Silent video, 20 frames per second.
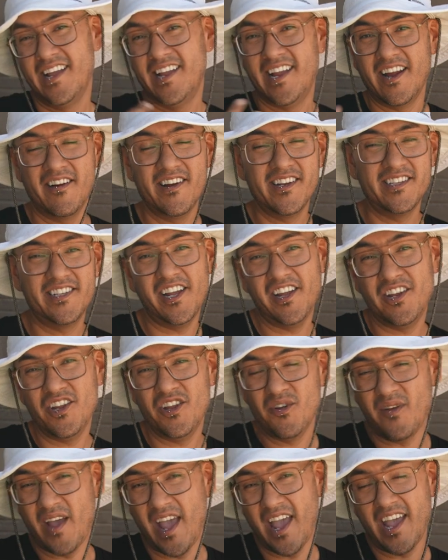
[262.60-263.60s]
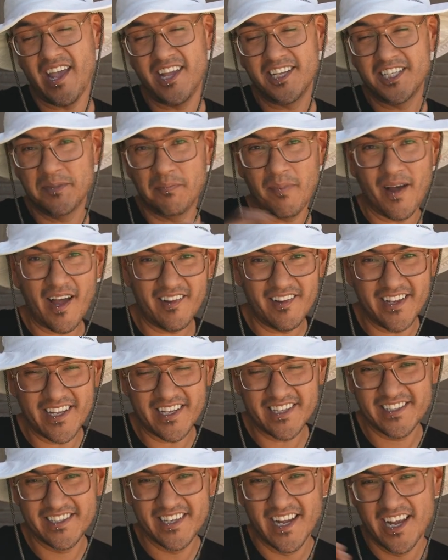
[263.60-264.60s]
guaranteeing you a
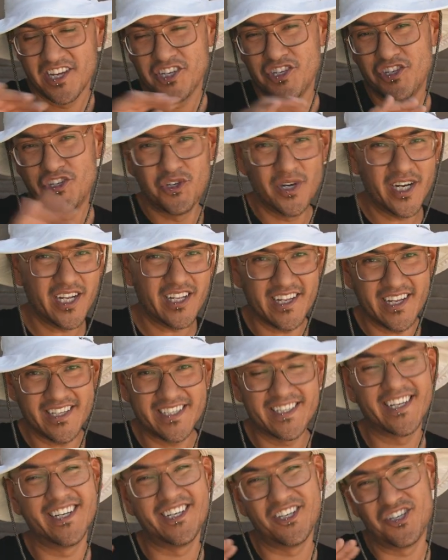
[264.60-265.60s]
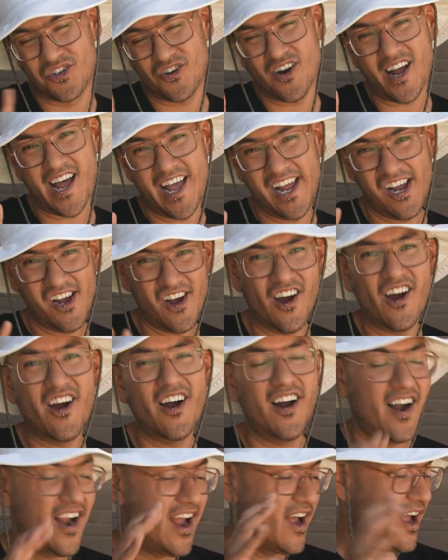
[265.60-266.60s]
spotless, streakless, dry
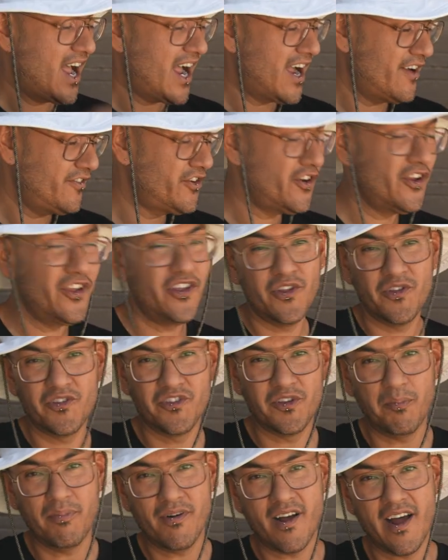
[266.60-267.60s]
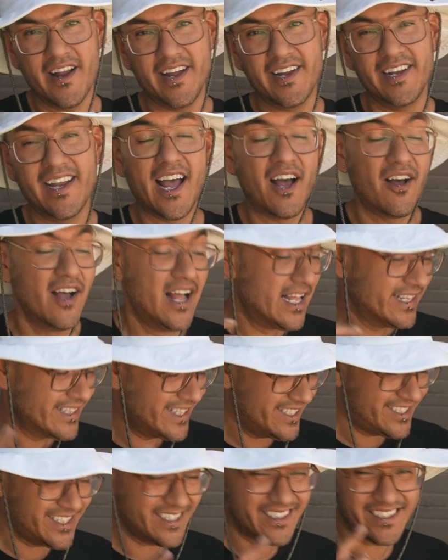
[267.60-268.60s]
car after you use the product. Now,
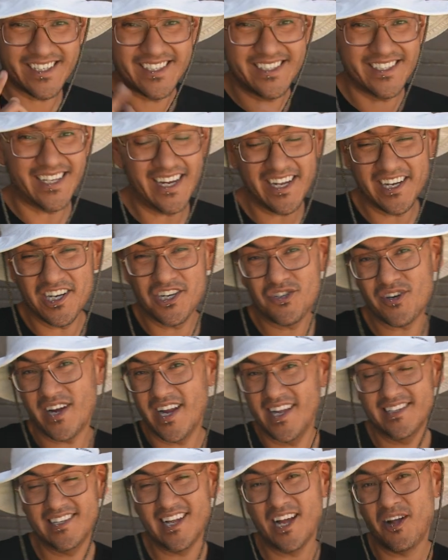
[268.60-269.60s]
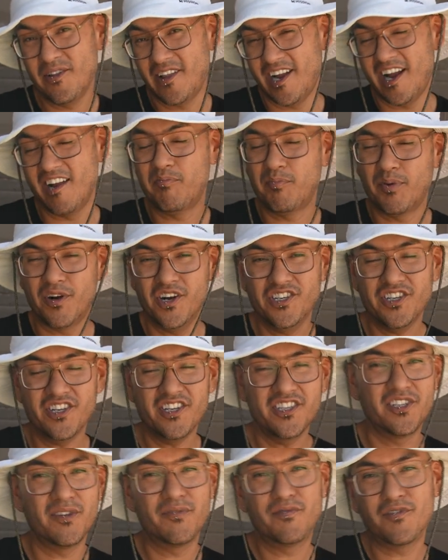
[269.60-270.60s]
this is the second drying towel that I've
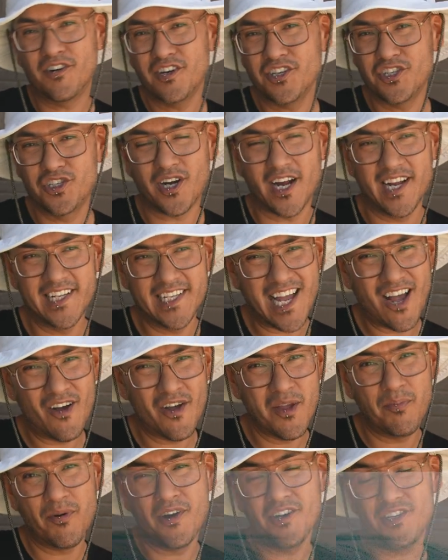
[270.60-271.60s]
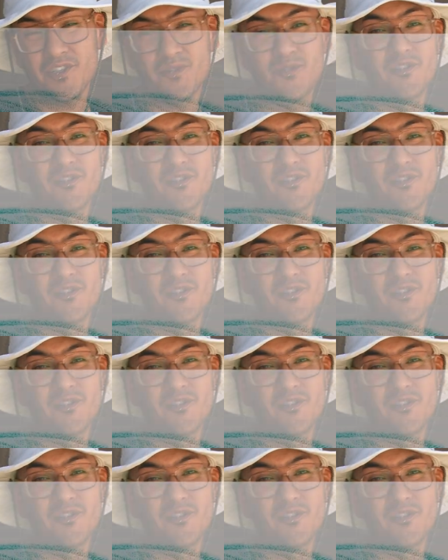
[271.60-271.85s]
purchased. The first drying towel we purchased